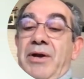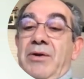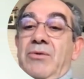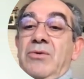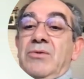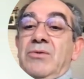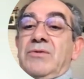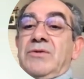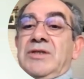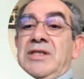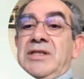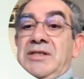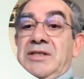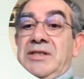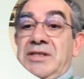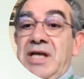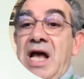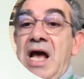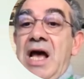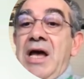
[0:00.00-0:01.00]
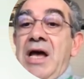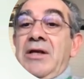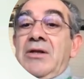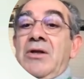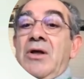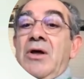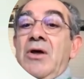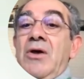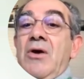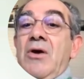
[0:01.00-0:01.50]
precursive
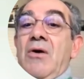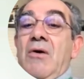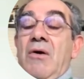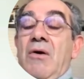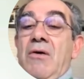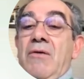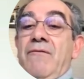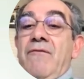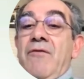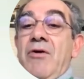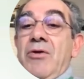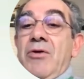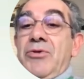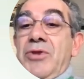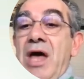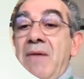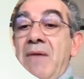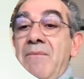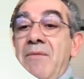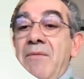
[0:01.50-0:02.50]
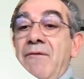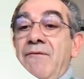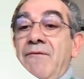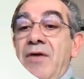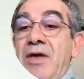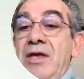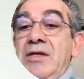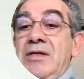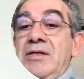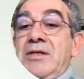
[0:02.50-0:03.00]
sign of some
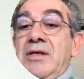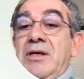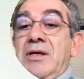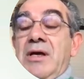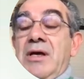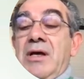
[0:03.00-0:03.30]
phase